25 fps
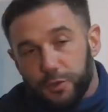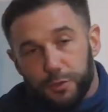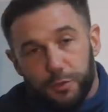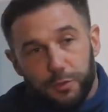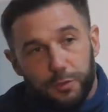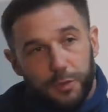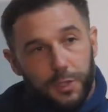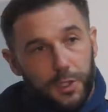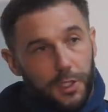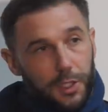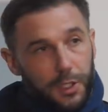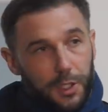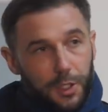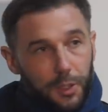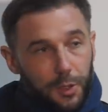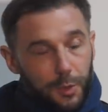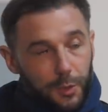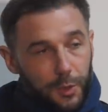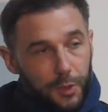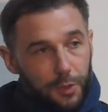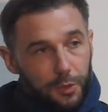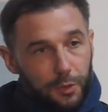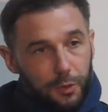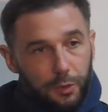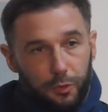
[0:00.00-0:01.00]
So
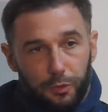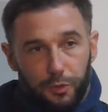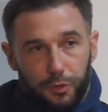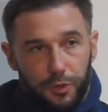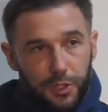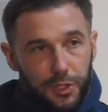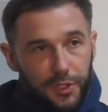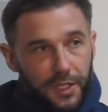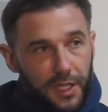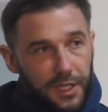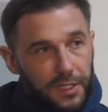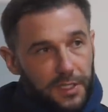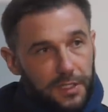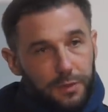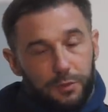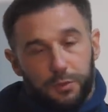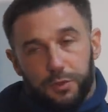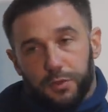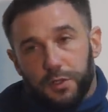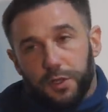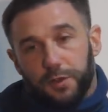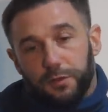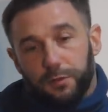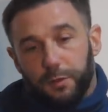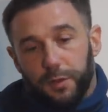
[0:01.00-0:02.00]
we do loads of technical
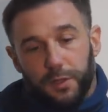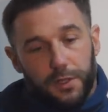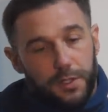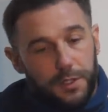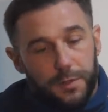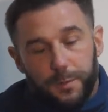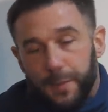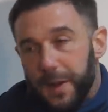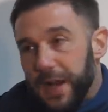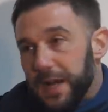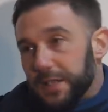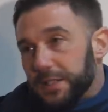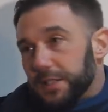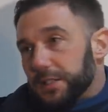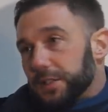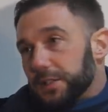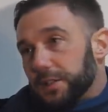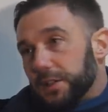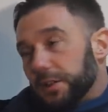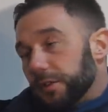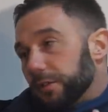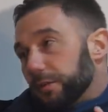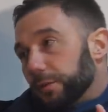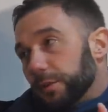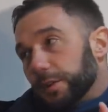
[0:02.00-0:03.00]
stuff, whether it's passing
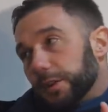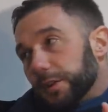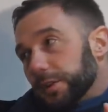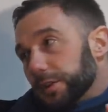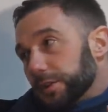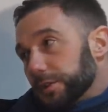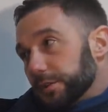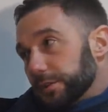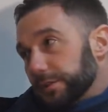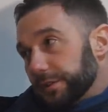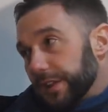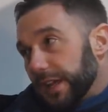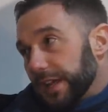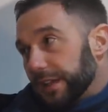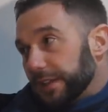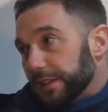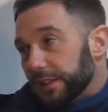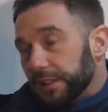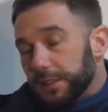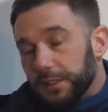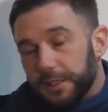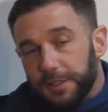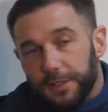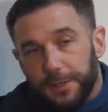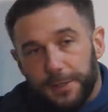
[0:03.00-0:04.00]
stuff, whether it's
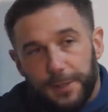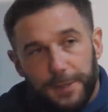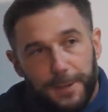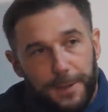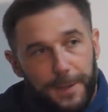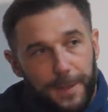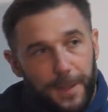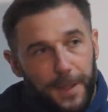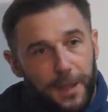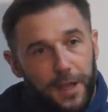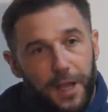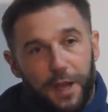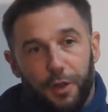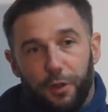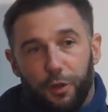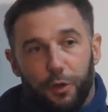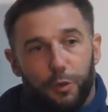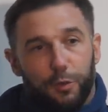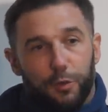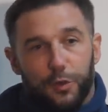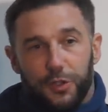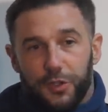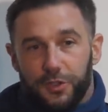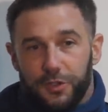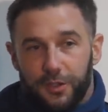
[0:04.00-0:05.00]
technique. And I'll
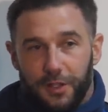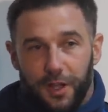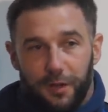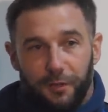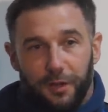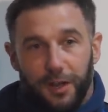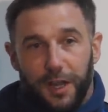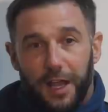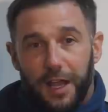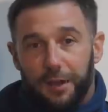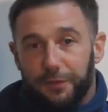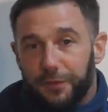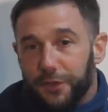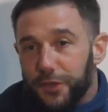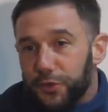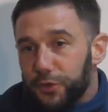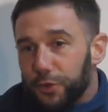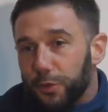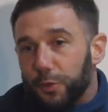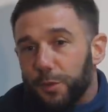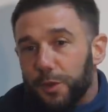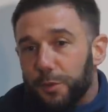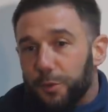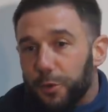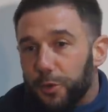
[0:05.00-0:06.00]
always have a laugh and a
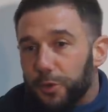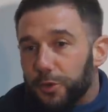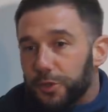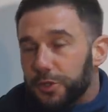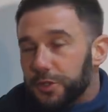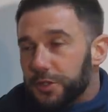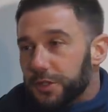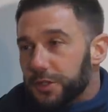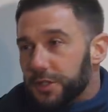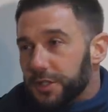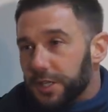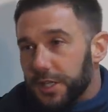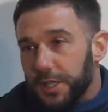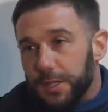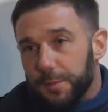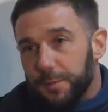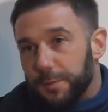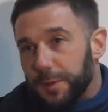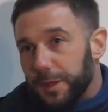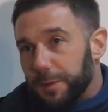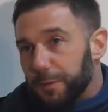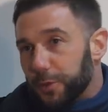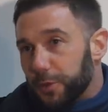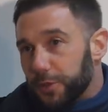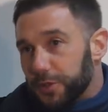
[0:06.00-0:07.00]
joke with the boys and say to
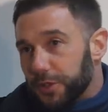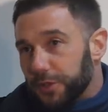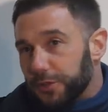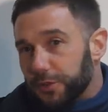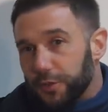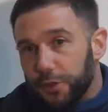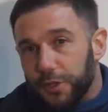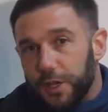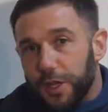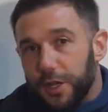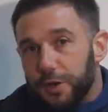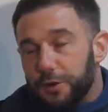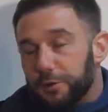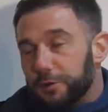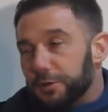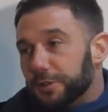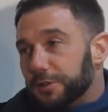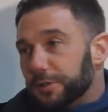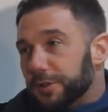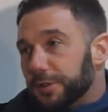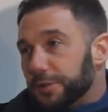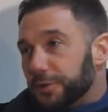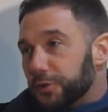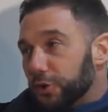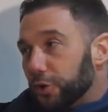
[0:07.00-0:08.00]
big boys like Dougie Hill
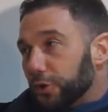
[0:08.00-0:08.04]
and, and